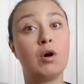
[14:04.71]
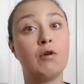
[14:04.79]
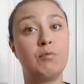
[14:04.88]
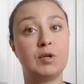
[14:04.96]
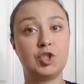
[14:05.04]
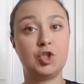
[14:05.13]
more
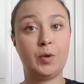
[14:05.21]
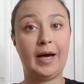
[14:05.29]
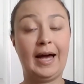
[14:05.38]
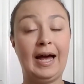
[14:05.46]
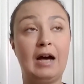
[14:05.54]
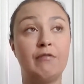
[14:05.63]
of what you
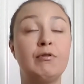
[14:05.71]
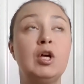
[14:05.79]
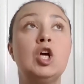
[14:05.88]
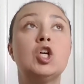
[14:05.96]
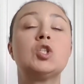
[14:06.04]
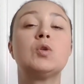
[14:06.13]
have.
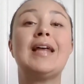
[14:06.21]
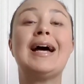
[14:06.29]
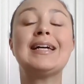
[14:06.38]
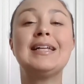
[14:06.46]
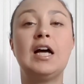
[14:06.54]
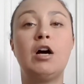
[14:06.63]
So
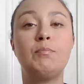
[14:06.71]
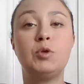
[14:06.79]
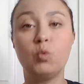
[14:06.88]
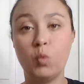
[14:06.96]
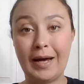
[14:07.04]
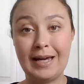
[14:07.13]
that can help
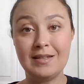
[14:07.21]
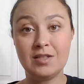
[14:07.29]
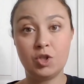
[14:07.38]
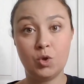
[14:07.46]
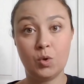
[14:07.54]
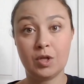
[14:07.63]
you
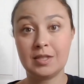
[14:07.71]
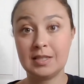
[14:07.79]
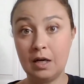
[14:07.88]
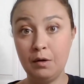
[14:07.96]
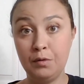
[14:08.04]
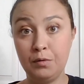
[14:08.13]
raise your
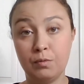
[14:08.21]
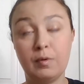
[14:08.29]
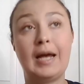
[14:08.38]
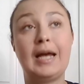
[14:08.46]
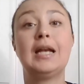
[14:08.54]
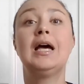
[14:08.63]
sell-through
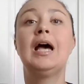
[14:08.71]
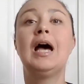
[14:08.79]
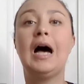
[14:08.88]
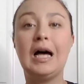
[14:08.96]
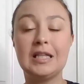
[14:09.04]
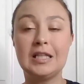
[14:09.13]
rate
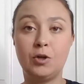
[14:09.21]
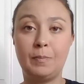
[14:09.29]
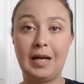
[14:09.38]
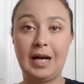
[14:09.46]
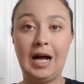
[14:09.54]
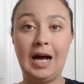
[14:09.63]
a little
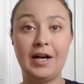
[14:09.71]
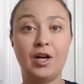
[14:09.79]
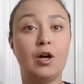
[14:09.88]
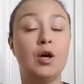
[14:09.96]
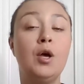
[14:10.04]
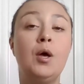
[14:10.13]
bit
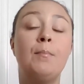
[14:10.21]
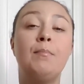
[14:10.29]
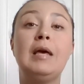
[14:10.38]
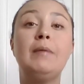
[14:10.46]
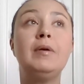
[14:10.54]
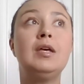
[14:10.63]
higher.
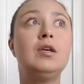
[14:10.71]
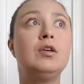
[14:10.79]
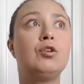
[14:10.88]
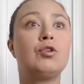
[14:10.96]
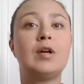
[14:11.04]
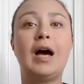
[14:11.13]
Maybe
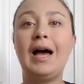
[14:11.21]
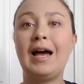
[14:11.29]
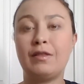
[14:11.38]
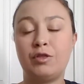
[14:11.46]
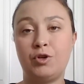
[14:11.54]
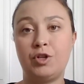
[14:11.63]
you're not
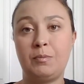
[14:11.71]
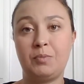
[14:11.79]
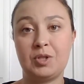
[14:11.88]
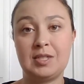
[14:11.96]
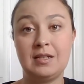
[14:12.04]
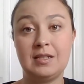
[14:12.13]
at thirty
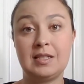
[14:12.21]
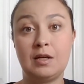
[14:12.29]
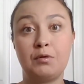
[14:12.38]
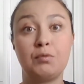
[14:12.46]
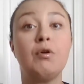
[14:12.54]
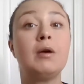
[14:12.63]
percent
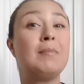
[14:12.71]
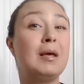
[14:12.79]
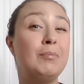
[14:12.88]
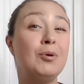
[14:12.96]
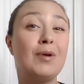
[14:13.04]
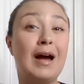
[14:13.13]
sell-through rate.
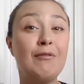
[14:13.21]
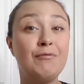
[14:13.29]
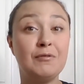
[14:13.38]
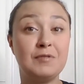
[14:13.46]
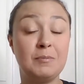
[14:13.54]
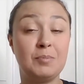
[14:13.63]
Maybe you're at
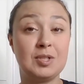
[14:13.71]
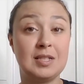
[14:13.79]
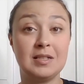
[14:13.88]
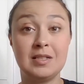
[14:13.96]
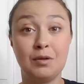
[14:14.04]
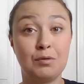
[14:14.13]
fifty
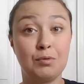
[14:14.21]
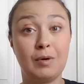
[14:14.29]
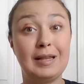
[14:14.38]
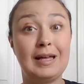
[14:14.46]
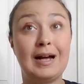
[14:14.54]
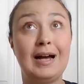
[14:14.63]
percent sell-through
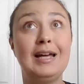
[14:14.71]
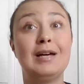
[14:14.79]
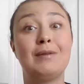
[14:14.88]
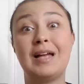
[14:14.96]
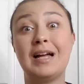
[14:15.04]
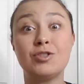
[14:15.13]
rate like I
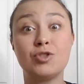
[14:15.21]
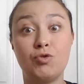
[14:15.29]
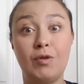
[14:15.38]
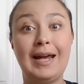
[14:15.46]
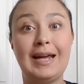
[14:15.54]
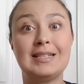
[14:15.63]
am. That's
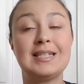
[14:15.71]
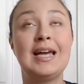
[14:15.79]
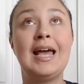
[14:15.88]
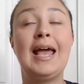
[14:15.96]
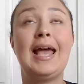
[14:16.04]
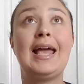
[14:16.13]
great.
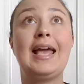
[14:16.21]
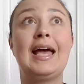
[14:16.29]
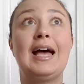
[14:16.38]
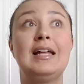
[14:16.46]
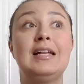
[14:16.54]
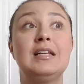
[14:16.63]

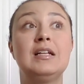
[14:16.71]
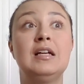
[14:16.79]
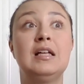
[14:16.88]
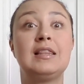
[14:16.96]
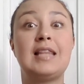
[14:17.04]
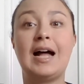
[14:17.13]
And
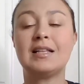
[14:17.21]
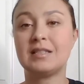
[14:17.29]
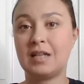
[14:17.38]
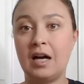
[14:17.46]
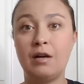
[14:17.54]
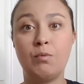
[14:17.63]

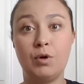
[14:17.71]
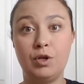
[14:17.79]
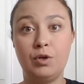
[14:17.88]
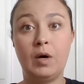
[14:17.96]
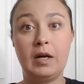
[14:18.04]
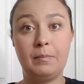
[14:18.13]
that's kind of where
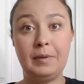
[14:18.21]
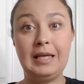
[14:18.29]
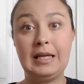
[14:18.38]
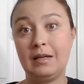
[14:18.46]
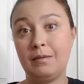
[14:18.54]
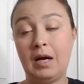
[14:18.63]
you want to
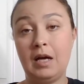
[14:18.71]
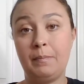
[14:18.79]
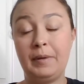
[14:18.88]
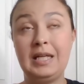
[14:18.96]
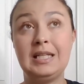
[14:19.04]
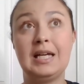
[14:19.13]
be, in my
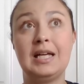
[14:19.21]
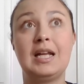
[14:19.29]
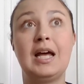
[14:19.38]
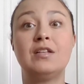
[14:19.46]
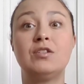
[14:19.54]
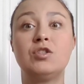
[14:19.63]

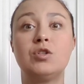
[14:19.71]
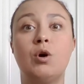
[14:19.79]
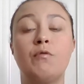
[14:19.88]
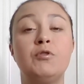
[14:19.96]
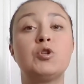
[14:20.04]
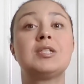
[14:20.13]
opinion. And
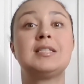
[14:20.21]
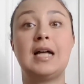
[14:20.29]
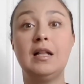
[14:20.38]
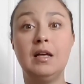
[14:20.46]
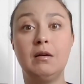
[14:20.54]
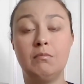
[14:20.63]
so if you're
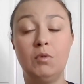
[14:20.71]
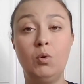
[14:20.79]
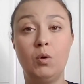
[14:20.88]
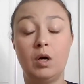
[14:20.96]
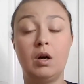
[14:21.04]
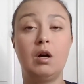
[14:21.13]
selling
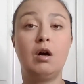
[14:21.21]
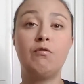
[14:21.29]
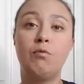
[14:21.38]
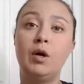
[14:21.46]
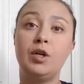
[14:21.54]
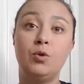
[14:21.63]
more
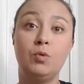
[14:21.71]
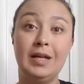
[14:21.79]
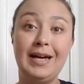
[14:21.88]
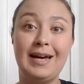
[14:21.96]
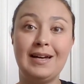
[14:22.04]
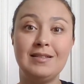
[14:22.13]
of what you
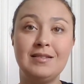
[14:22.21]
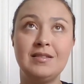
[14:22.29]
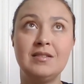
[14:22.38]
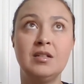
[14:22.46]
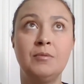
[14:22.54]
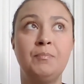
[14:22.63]

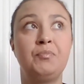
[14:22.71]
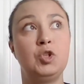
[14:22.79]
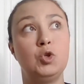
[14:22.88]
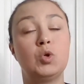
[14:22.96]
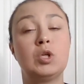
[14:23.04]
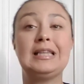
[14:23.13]
list,
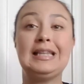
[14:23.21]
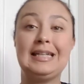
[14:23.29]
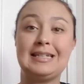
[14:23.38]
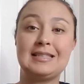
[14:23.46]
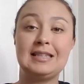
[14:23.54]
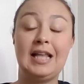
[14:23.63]
you could
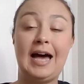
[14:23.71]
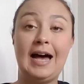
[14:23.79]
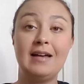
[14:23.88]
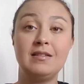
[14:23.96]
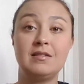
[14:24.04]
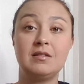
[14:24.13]
list
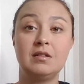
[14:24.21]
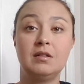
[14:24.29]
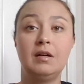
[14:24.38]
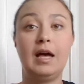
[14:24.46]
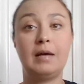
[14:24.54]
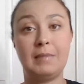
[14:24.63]
less
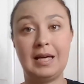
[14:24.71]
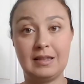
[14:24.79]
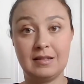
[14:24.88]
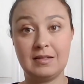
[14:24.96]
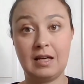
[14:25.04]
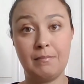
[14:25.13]
and
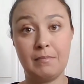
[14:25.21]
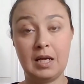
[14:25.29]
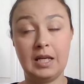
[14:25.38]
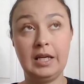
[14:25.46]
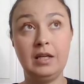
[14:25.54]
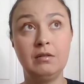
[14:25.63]
make the same
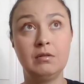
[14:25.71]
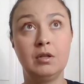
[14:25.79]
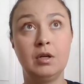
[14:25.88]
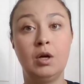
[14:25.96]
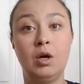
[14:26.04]
money,